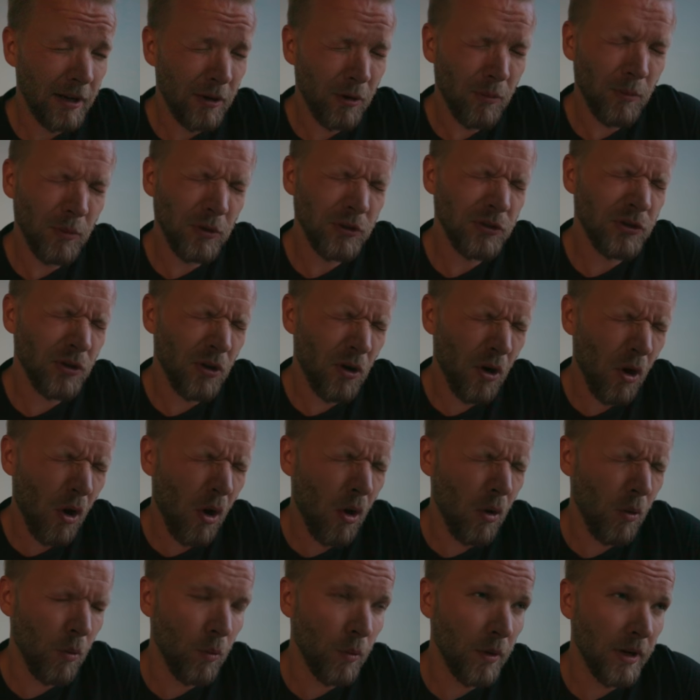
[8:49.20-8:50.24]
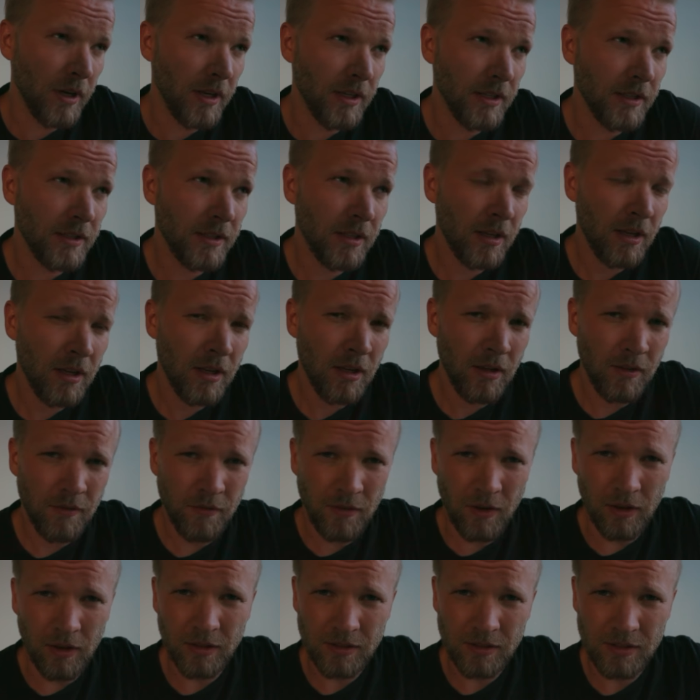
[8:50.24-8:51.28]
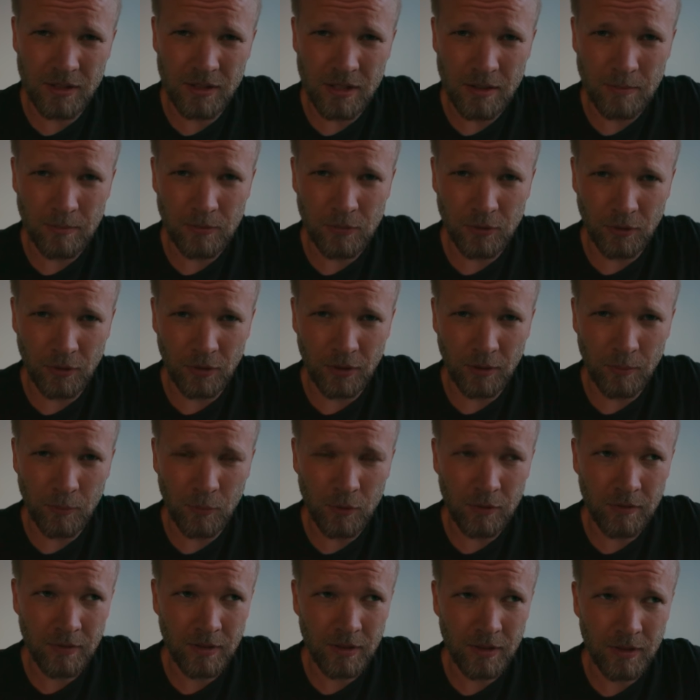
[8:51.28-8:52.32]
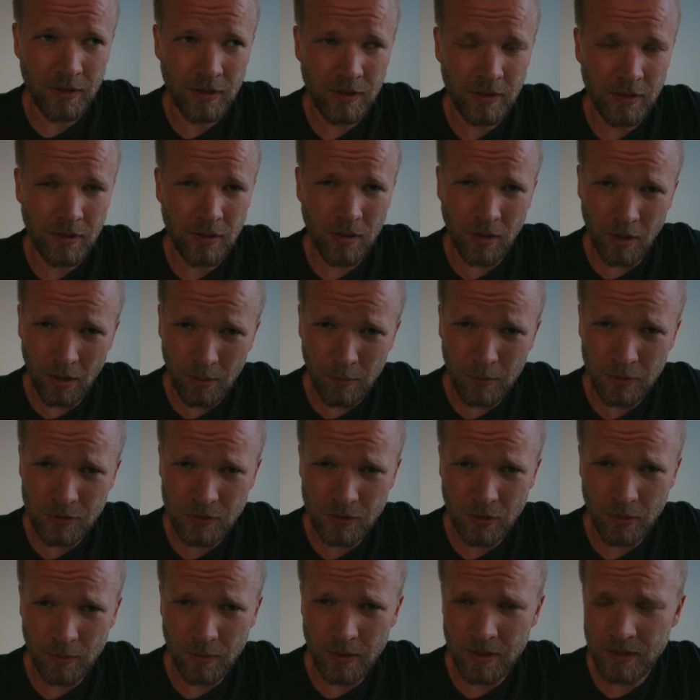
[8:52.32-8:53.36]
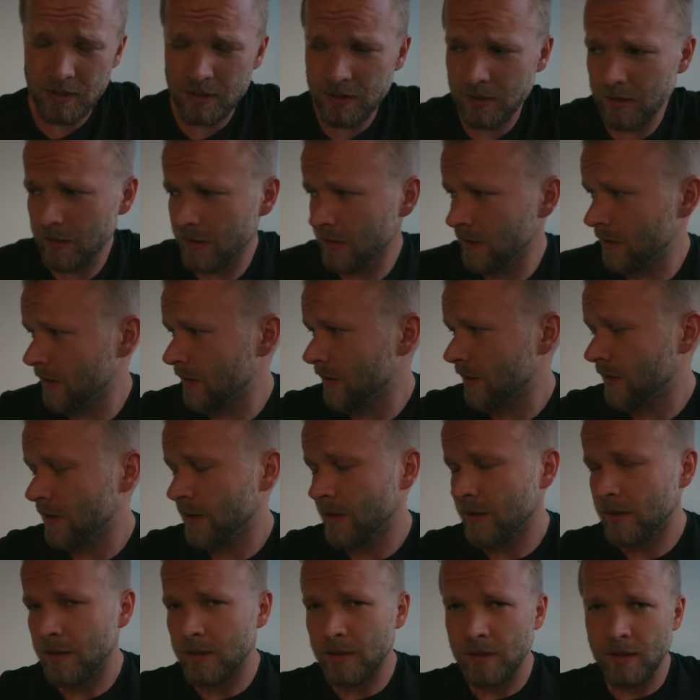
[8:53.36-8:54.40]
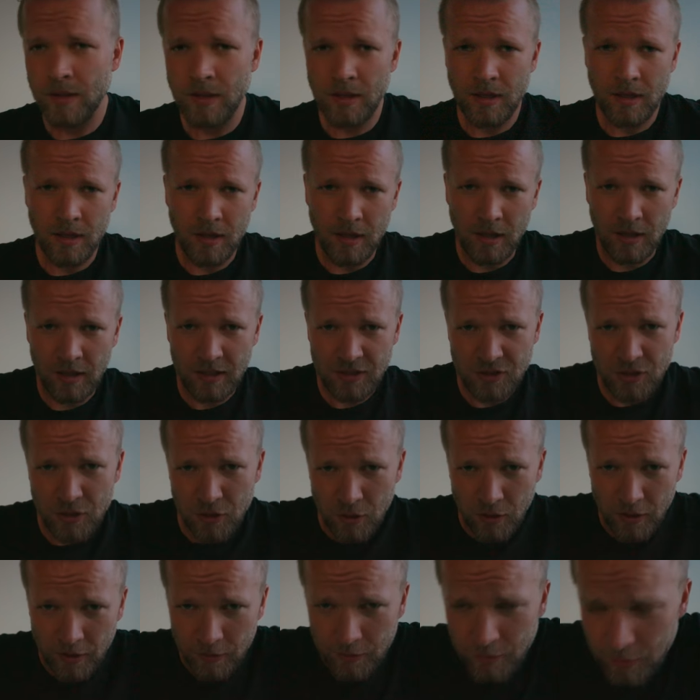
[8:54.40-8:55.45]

I almost always fall asleep during a movie. Almost always. I'll let you know how